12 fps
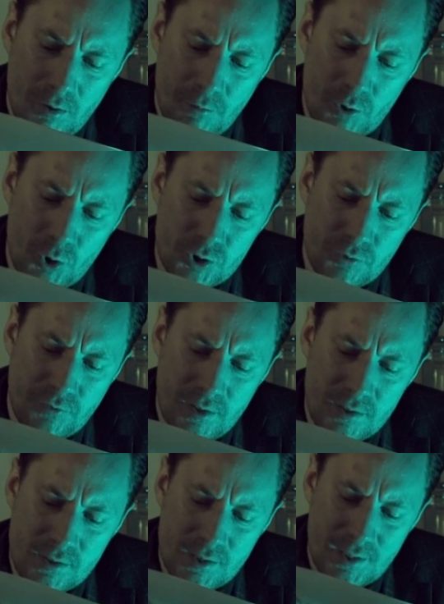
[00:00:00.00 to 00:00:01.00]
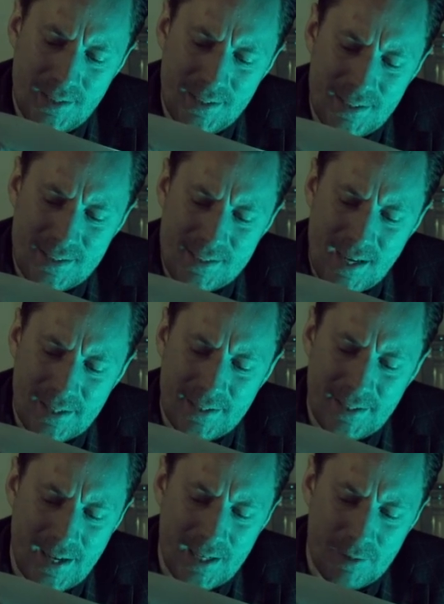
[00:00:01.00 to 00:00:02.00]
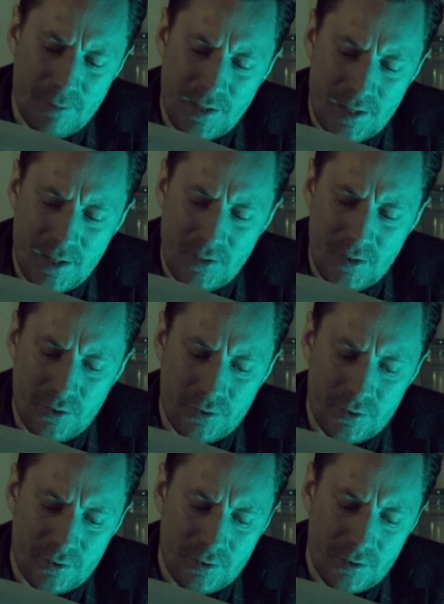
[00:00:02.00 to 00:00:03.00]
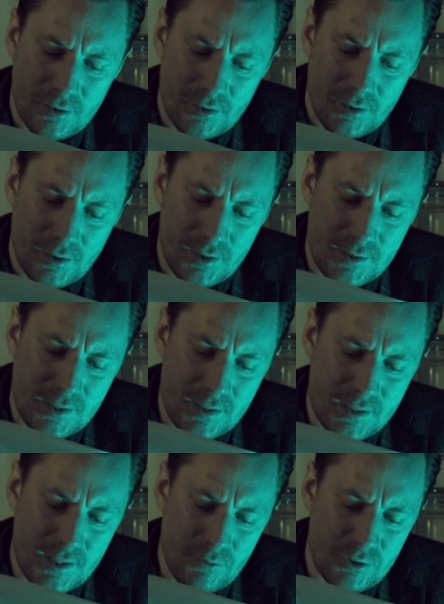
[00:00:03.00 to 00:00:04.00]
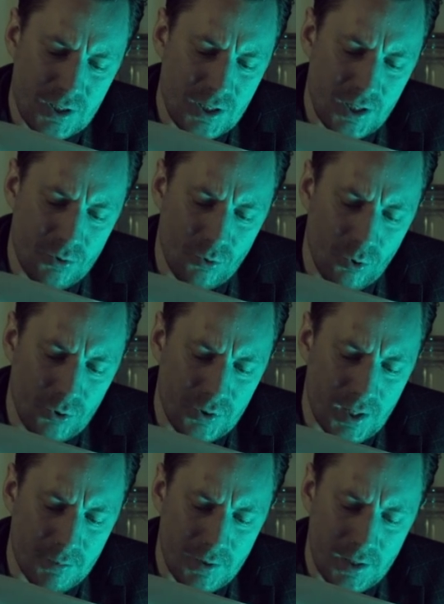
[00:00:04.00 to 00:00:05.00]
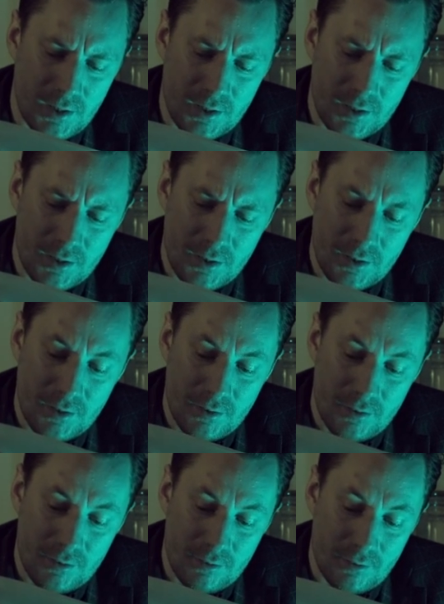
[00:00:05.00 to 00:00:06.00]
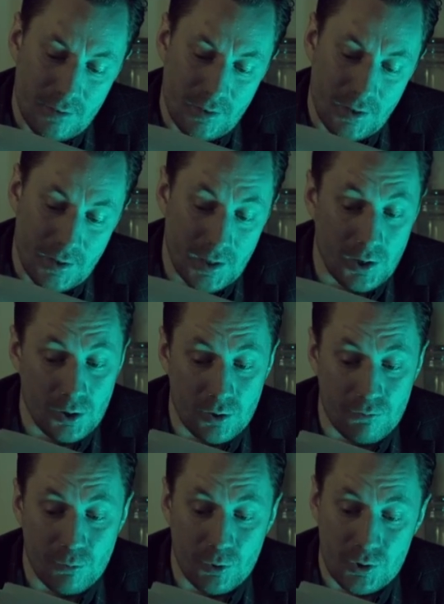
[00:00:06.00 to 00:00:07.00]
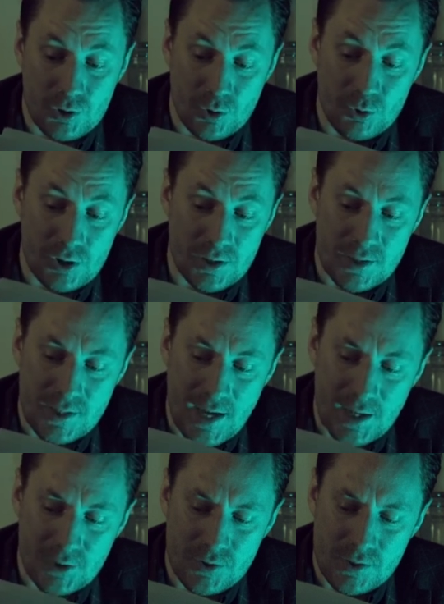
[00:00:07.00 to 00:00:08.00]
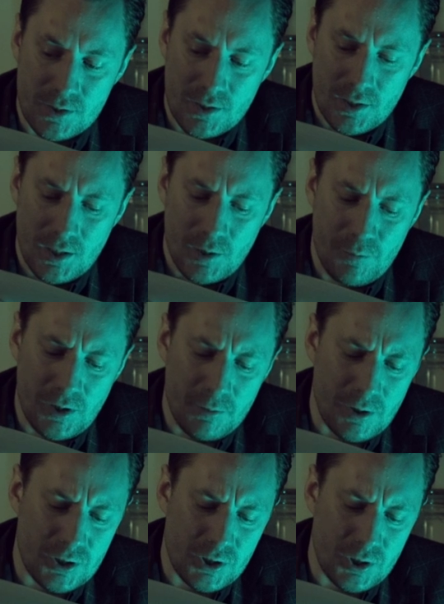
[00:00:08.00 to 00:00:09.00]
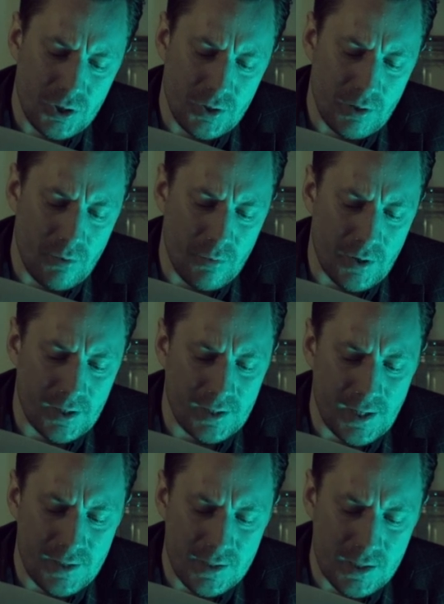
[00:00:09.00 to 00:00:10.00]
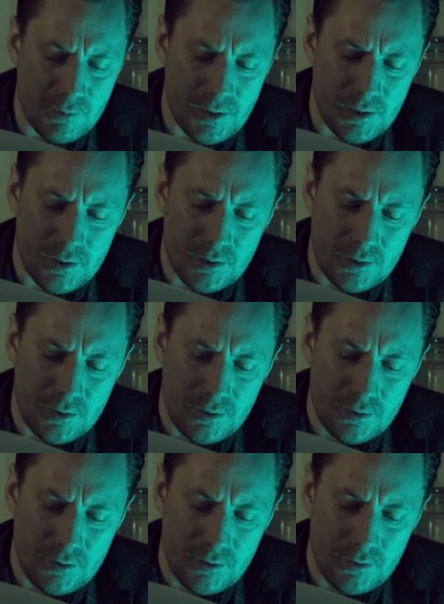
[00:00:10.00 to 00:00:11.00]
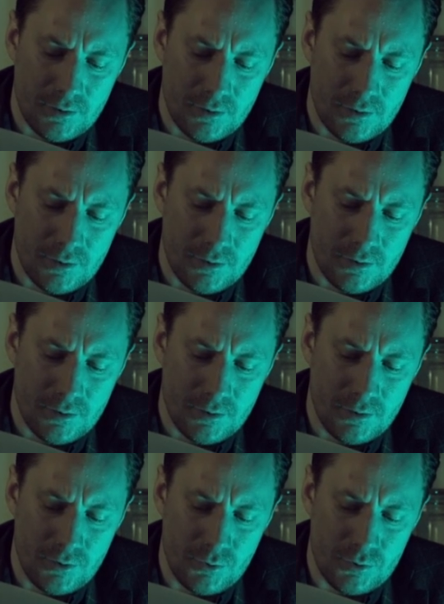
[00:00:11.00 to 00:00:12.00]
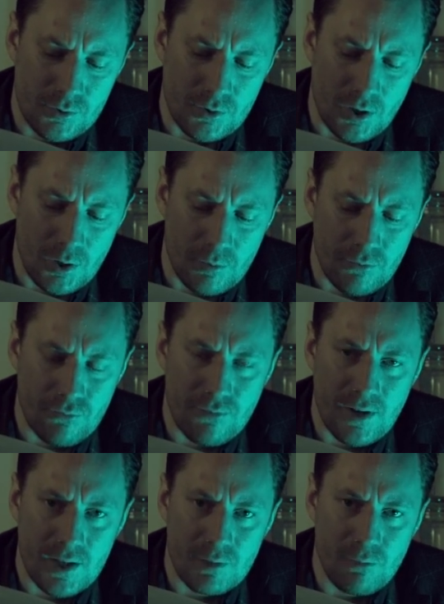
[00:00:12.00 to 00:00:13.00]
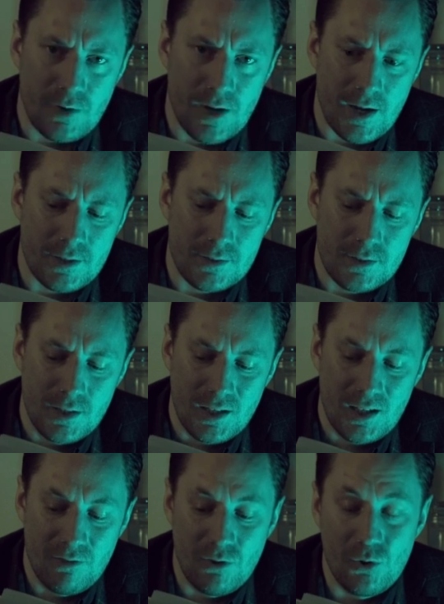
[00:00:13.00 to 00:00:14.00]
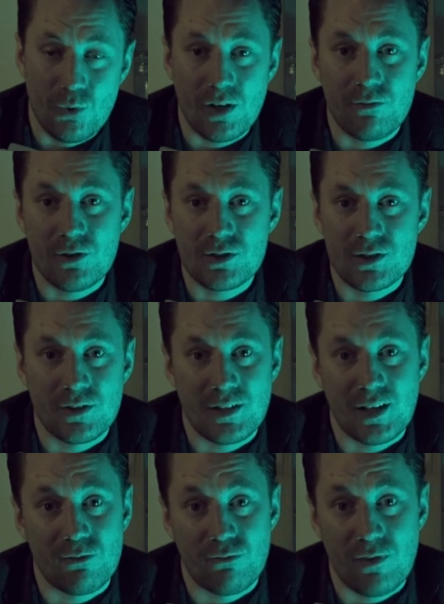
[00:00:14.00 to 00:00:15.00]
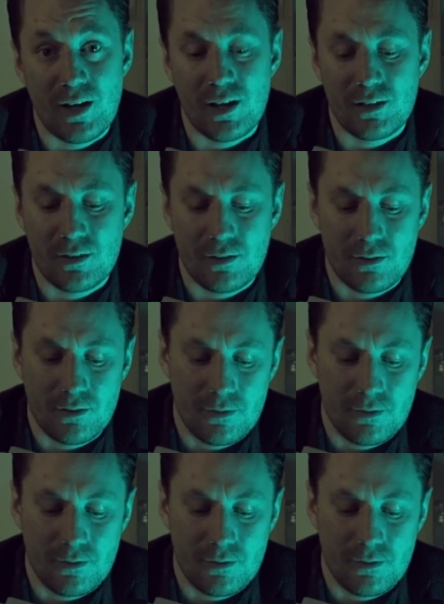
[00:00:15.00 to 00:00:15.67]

Because of this, he didn't exactly like me either, and since he was a year older than me and had a lot of more social status, he pretty much turned everyone against me. He used to call me fat brat, even though I wasn't that fat.